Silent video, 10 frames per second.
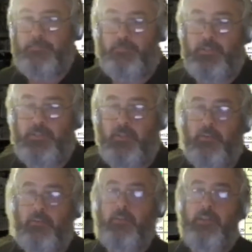
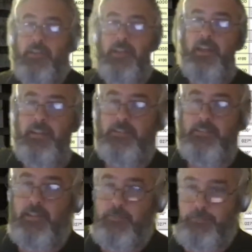So it's
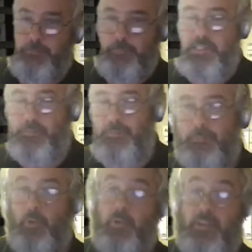it
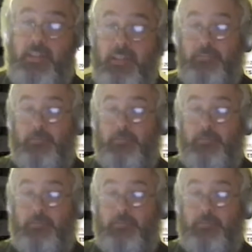is